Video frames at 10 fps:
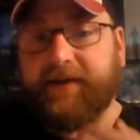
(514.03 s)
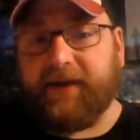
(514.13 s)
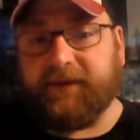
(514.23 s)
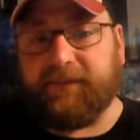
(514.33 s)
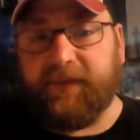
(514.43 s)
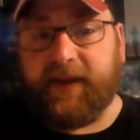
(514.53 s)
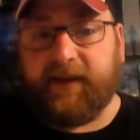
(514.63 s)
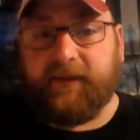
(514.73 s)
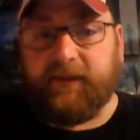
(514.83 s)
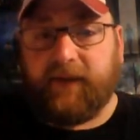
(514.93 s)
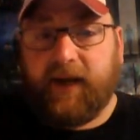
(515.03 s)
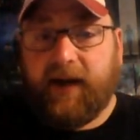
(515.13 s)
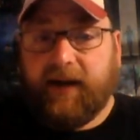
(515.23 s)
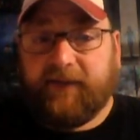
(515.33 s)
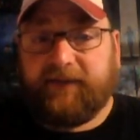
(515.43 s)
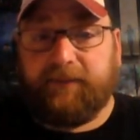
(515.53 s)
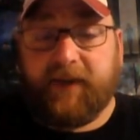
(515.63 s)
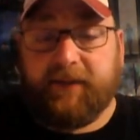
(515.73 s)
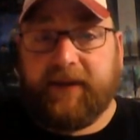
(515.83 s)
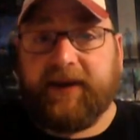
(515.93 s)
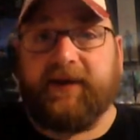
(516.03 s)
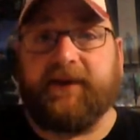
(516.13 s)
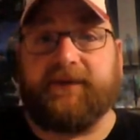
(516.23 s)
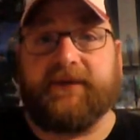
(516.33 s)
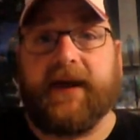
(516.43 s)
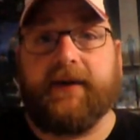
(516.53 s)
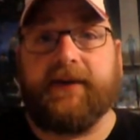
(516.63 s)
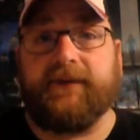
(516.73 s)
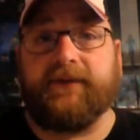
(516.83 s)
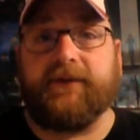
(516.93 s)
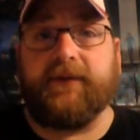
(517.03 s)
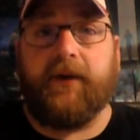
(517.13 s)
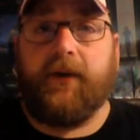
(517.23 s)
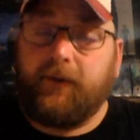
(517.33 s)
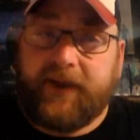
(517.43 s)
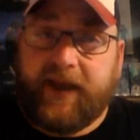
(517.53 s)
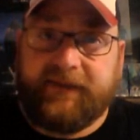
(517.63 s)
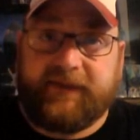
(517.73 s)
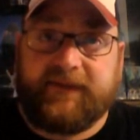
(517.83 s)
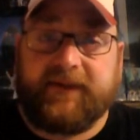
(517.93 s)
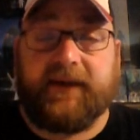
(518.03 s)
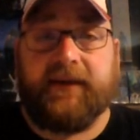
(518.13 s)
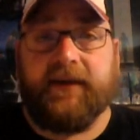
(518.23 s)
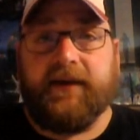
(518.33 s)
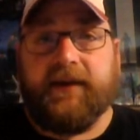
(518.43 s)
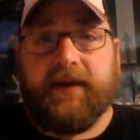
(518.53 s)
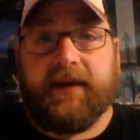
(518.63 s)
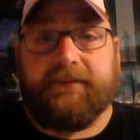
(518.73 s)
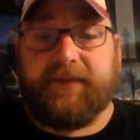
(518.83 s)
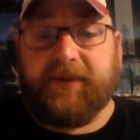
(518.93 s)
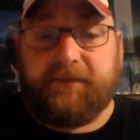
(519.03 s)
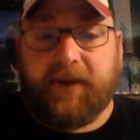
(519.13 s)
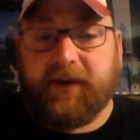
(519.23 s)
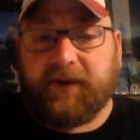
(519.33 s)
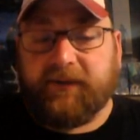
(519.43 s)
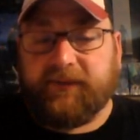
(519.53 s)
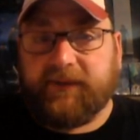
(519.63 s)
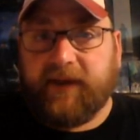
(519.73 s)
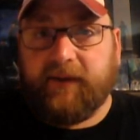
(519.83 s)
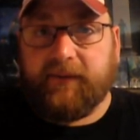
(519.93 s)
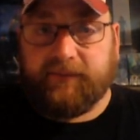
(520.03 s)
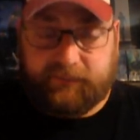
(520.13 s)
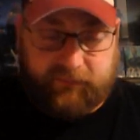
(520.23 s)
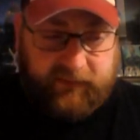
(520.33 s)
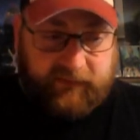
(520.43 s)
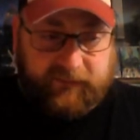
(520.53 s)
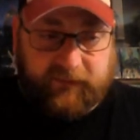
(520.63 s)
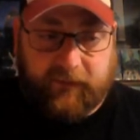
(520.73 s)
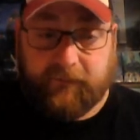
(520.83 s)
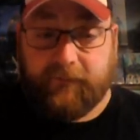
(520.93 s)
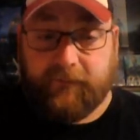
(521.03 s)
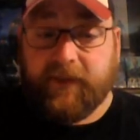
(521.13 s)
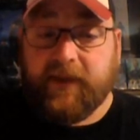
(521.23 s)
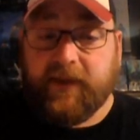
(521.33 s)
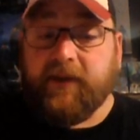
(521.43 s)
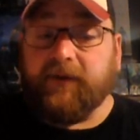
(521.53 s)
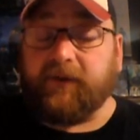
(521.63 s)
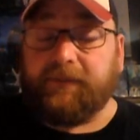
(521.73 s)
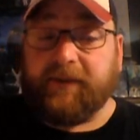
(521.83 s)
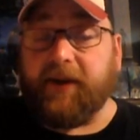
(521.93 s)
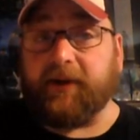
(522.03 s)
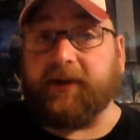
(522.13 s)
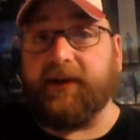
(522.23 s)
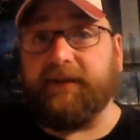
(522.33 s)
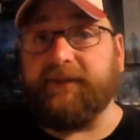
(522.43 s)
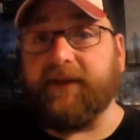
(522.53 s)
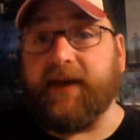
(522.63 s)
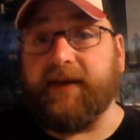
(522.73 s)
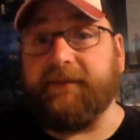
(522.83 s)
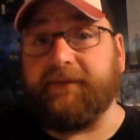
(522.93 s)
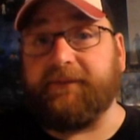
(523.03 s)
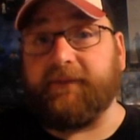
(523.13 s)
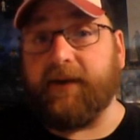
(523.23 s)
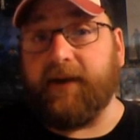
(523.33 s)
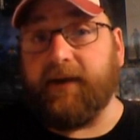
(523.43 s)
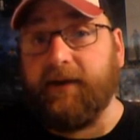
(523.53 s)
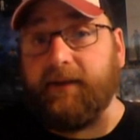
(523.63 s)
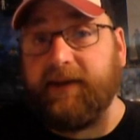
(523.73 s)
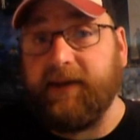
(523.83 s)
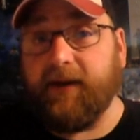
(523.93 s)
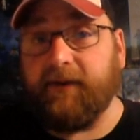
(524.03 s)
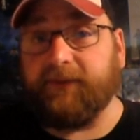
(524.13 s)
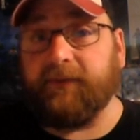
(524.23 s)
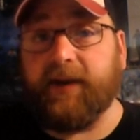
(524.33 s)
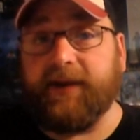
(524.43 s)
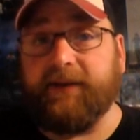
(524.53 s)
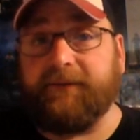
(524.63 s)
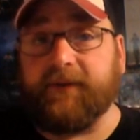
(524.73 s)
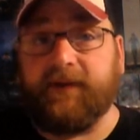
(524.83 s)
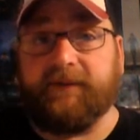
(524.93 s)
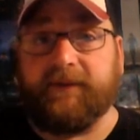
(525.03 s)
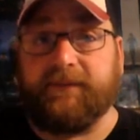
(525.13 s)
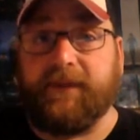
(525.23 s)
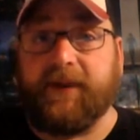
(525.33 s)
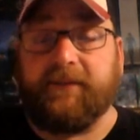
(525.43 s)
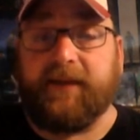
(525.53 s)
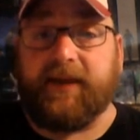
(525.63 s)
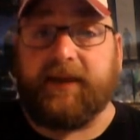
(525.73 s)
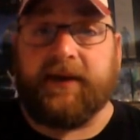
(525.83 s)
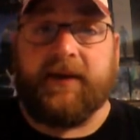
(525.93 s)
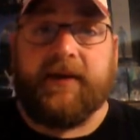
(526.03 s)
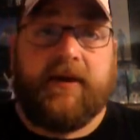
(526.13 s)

are now split. Spider-Man is now his own entity, and Peter Parker is now his own. So Peter Parker could live the life he always wanted, free of the Spider-Man,